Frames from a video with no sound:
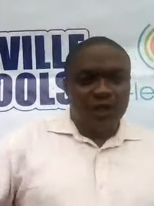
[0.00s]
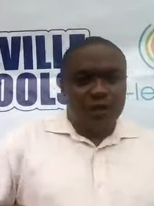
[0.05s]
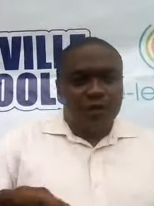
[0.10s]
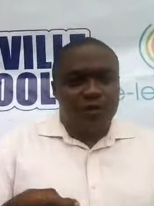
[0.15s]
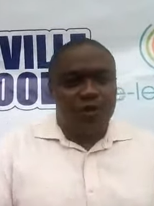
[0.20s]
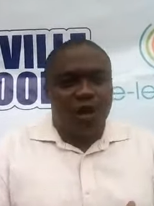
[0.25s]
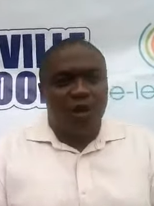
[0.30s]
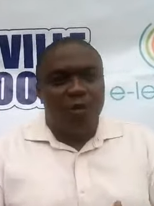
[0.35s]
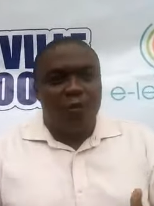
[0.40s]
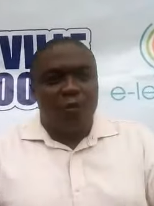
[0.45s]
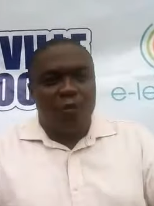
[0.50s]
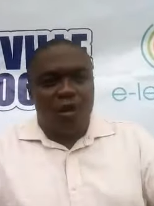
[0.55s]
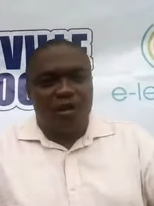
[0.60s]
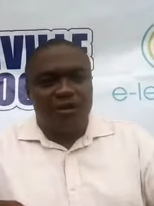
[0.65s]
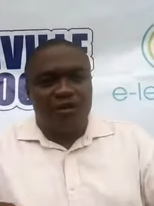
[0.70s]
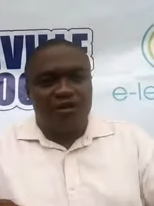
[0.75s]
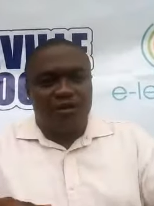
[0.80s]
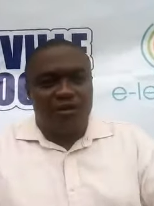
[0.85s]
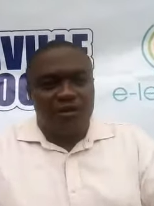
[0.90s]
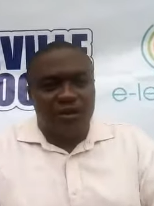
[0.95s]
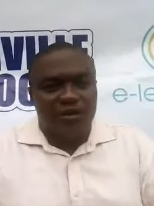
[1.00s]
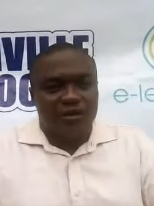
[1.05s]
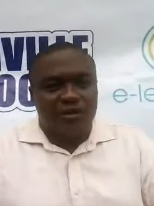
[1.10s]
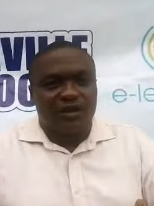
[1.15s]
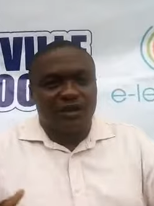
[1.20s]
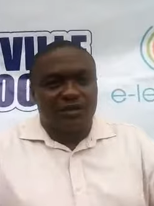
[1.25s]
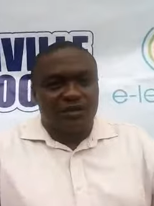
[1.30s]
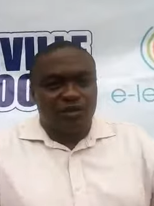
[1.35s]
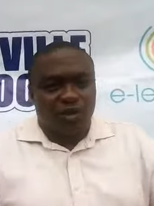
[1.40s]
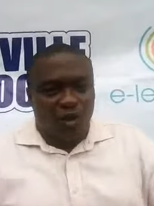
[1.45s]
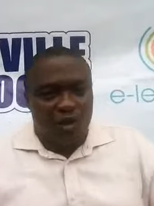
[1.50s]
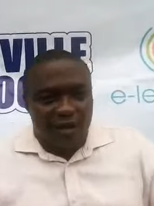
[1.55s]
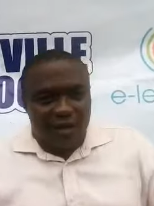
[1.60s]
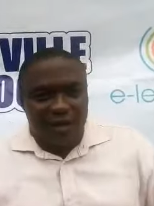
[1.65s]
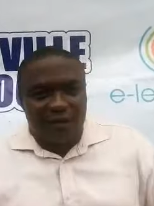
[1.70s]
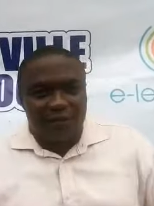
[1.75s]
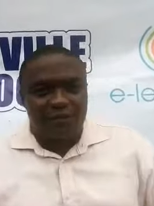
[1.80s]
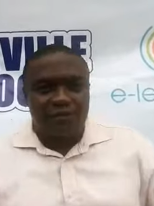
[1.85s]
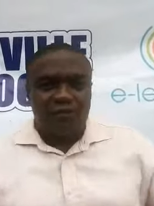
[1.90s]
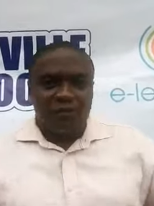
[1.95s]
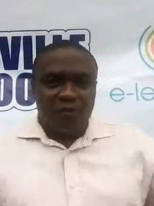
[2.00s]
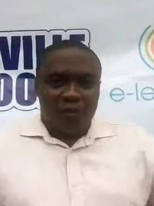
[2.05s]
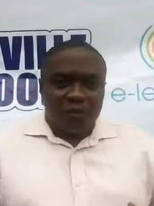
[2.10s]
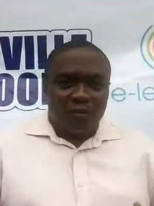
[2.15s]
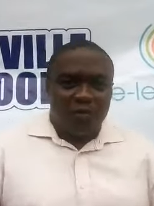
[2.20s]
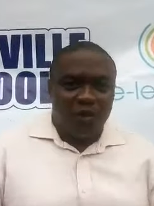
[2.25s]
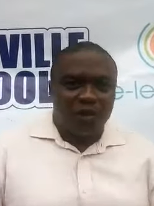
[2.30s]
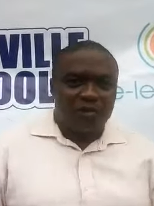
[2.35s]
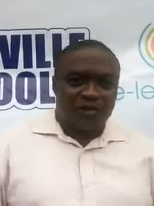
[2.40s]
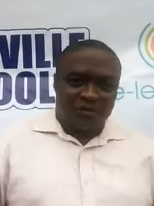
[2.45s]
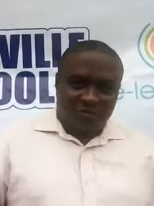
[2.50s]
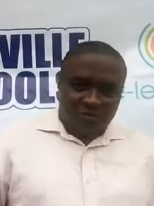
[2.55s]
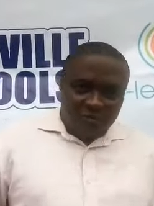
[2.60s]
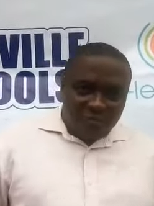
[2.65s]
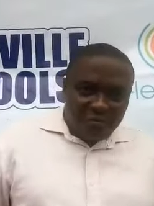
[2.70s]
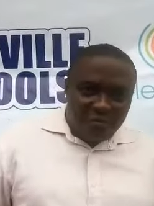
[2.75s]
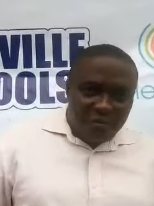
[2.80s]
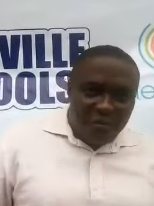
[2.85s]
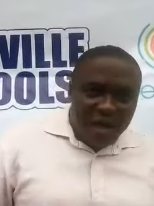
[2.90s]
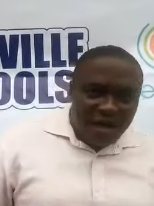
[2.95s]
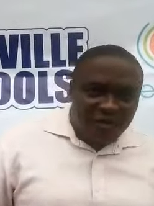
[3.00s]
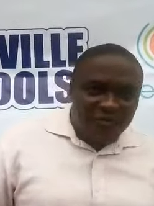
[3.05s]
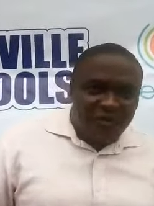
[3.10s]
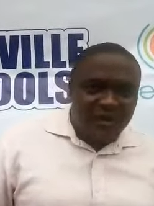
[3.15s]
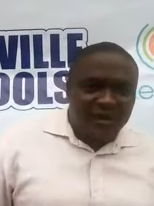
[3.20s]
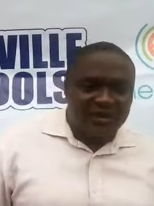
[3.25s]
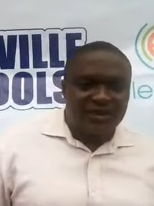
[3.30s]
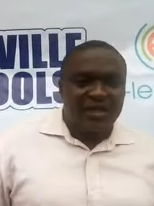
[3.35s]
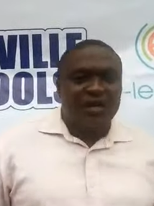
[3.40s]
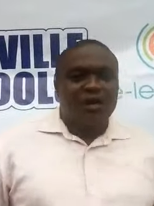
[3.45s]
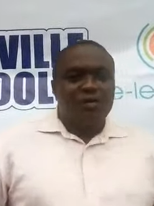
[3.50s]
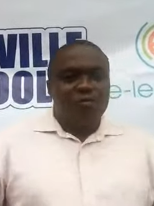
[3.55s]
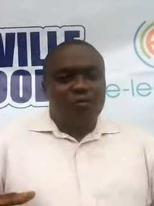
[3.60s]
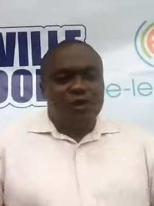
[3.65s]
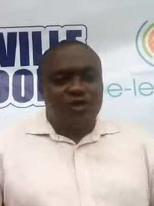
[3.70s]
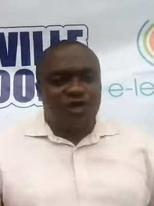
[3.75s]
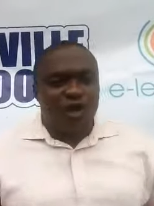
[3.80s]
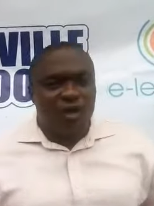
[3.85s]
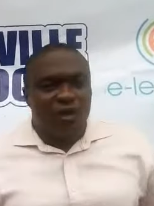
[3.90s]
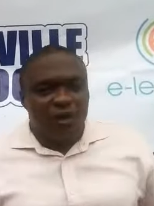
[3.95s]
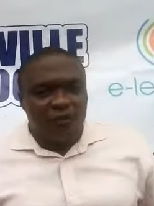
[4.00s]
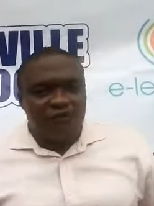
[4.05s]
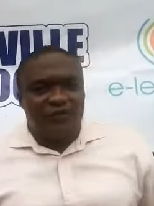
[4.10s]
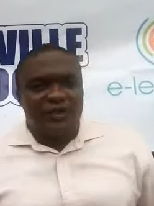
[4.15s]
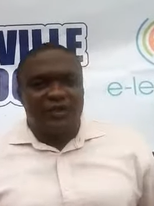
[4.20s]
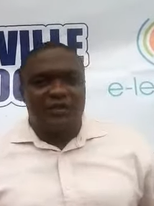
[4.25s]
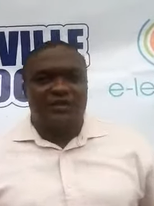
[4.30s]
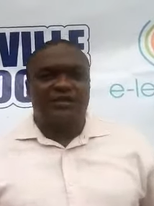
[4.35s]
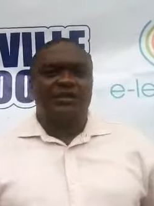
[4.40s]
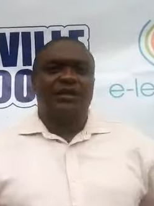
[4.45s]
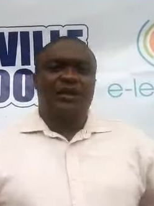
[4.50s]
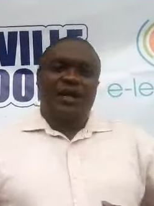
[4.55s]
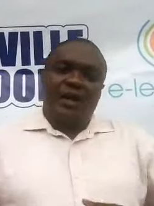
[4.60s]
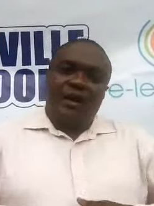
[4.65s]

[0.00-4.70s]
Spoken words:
No one killed King Duncan, but Macbeth. With all of this,